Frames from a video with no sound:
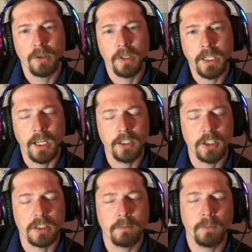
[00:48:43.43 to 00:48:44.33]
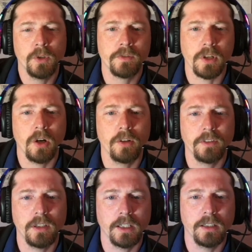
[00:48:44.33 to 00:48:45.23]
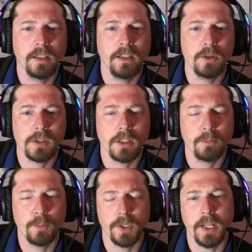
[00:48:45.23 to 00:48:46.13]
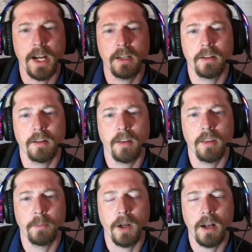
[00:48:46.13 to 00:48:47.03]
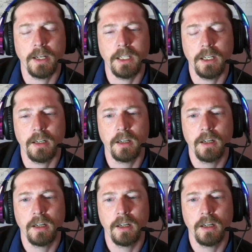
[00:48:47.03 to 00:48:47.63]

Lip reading: king just moves over, continues to protect the pawn here.